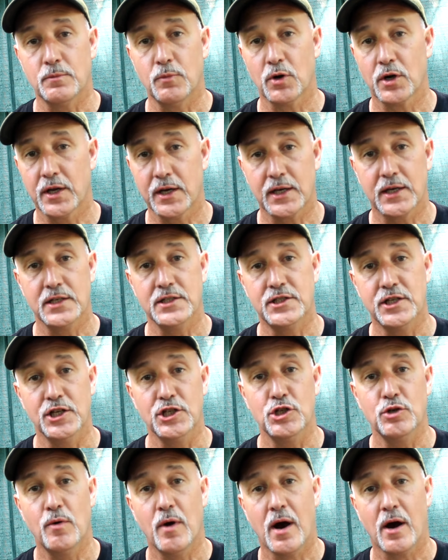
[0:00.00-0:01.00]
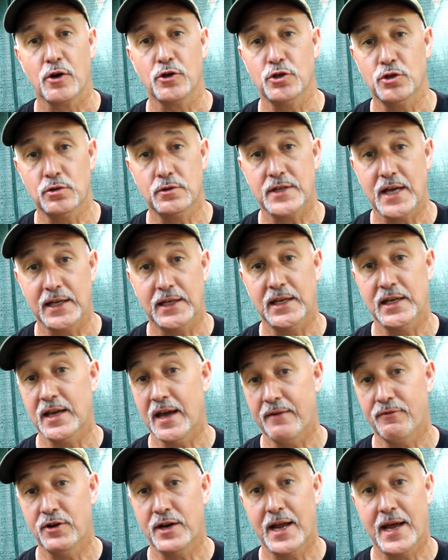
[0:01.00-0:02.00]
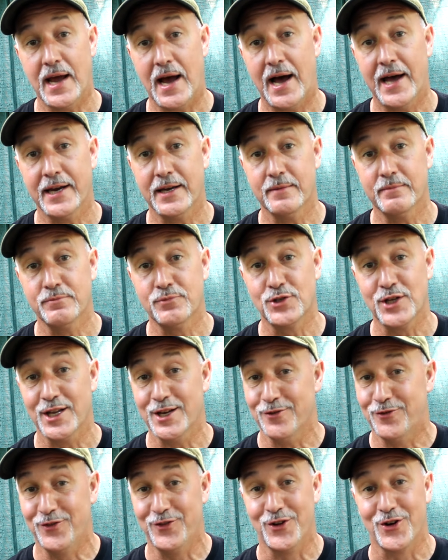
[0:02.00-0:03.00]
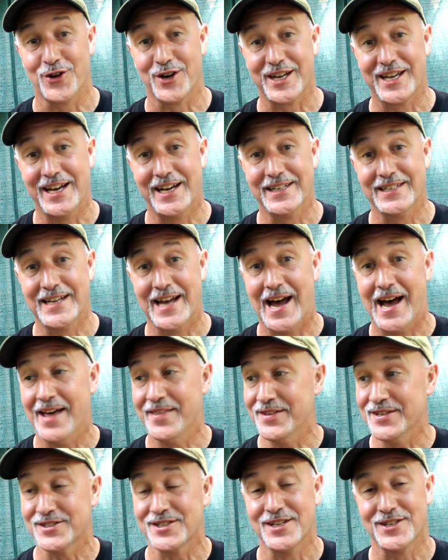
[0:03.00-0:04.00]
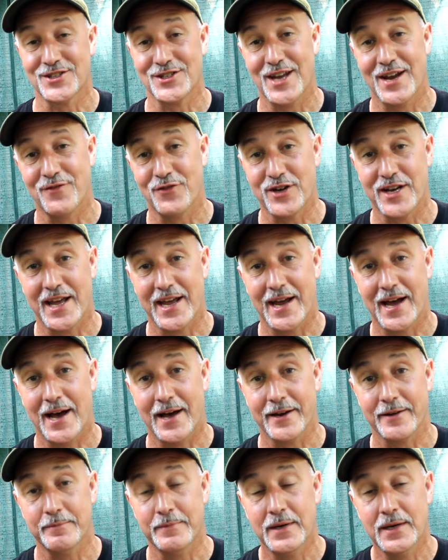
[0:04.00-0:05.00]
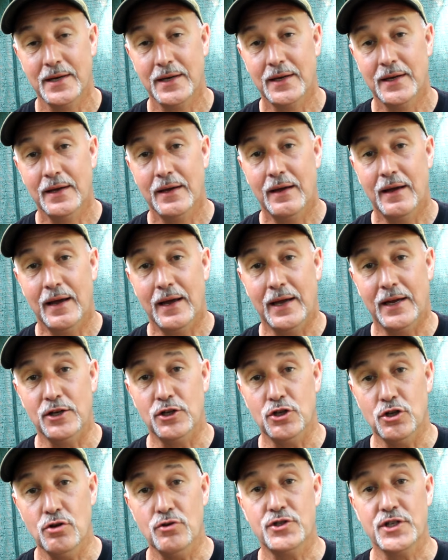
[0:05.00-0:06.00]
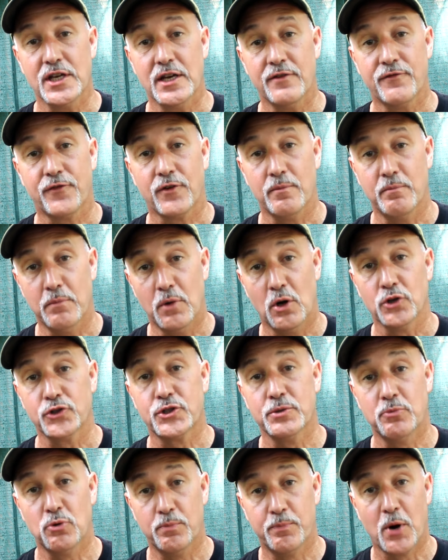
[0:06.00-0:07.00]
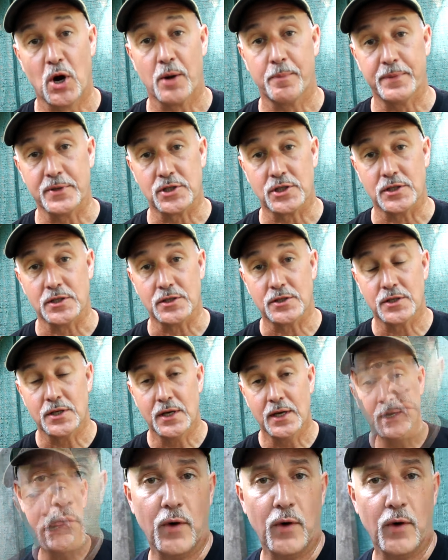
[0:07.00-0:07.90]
And we're going to continue our taking everyday items. And if you're a gun guy, this is an everyday item and using it for multiple purposes.